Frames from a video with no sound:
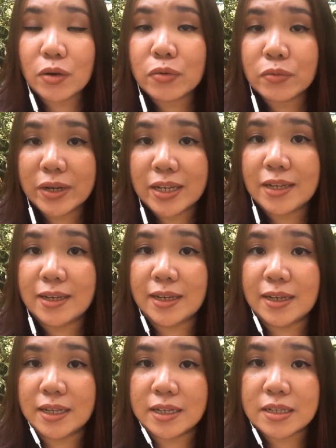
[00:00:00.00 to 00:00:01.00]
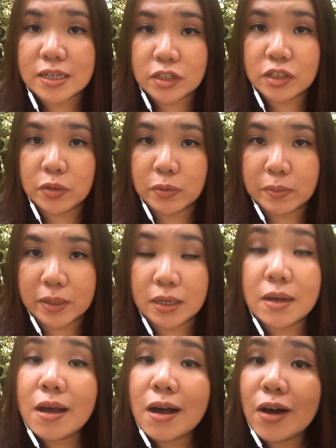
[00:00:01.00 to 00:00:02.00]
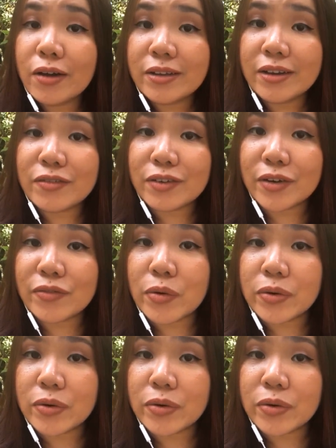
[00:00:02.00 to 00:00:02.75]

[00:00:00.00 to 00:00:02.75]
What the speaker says: or Reiki healing session with me, online for now, of